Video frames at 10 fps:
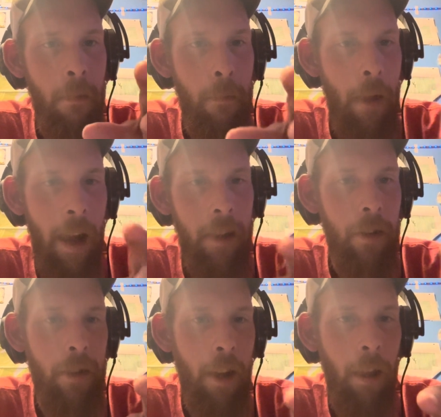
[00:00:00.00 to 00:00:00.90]
pack your
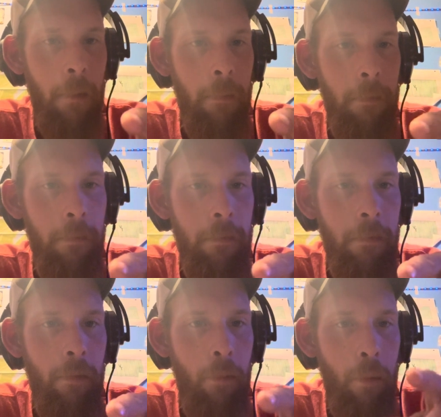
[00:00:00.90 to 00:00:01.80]
dip
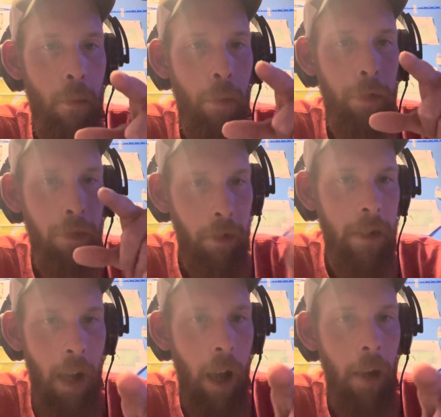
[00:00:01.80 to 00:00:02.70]
3
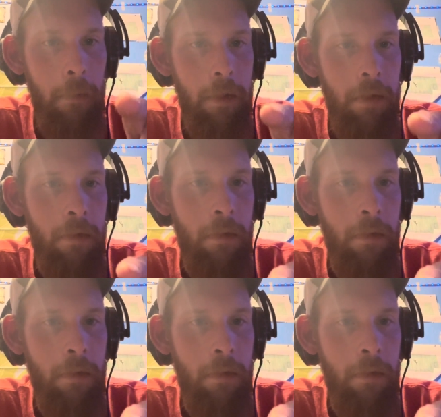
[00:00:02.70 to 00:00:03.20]
times.